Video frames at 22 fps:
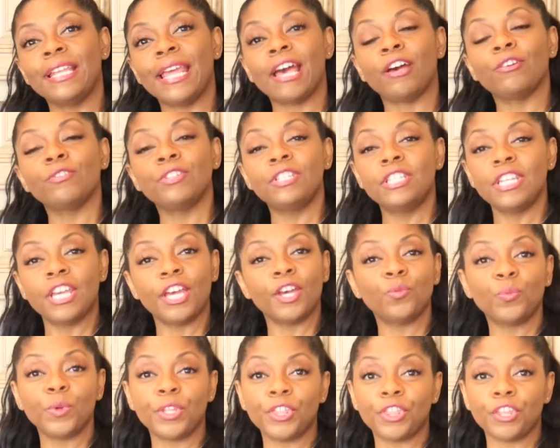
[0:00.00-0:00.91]
now
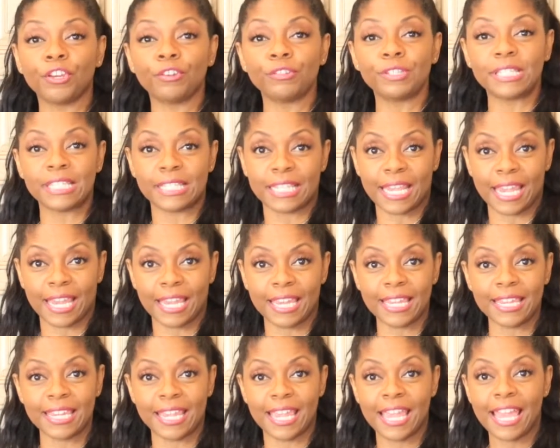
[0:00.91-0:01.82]
done with our
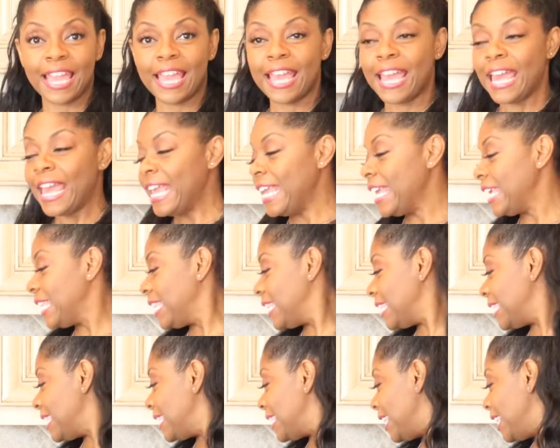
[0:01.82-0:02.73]
steak. It
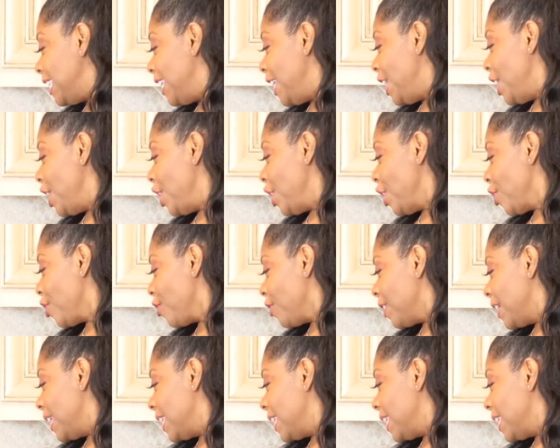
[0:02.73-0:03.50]
is sitting here